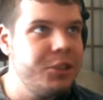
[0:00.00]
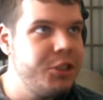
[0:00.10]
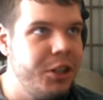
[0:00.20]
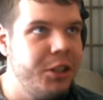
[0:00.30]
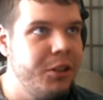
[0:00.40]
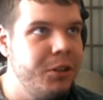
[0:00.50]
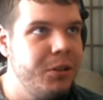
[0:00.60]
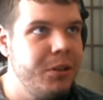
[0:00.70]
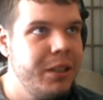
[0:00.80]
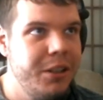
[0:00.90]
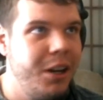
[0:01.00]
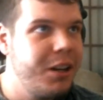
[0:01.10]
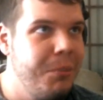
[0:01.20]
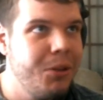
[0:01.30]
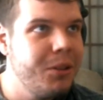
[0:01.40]
Joe,
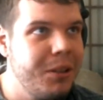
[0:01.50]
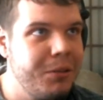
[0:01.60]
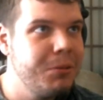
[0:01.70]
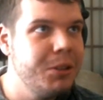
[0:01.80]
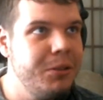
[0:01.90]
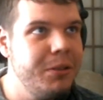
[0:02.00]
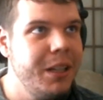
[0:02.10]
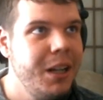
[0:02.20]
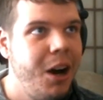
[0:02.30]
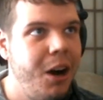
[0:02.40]
Nakamura, Roode.